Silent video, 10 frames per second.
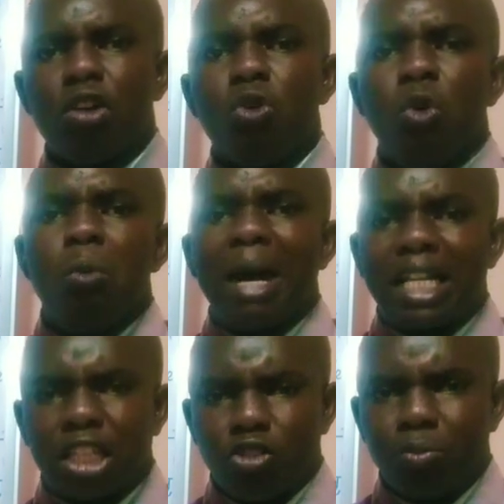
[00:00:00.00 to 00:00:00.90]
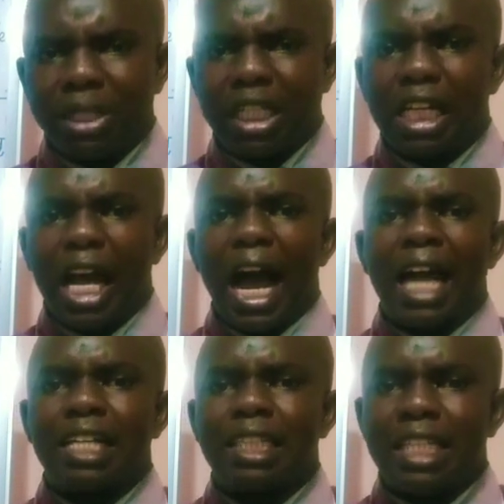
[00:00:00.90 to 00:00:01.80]
who might have been
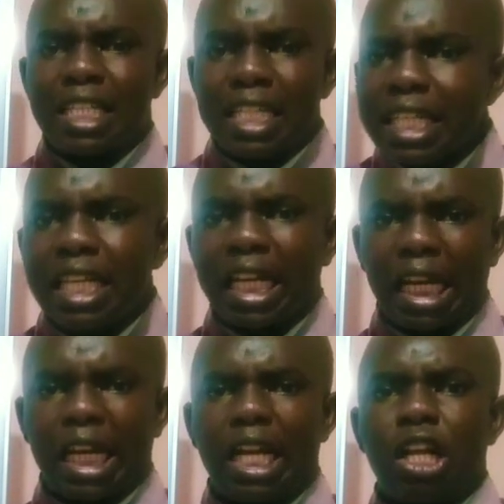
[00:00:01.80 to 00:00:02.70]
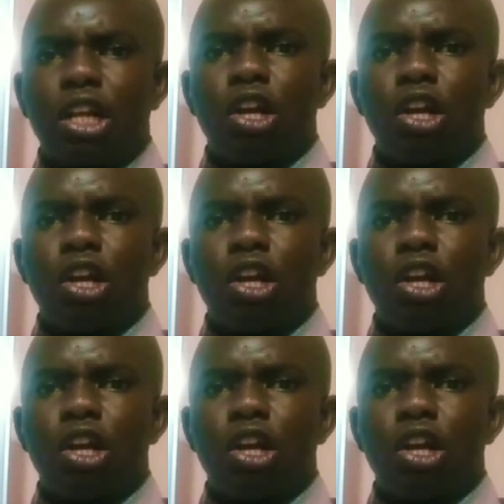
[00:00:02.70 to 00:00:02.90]
at the scene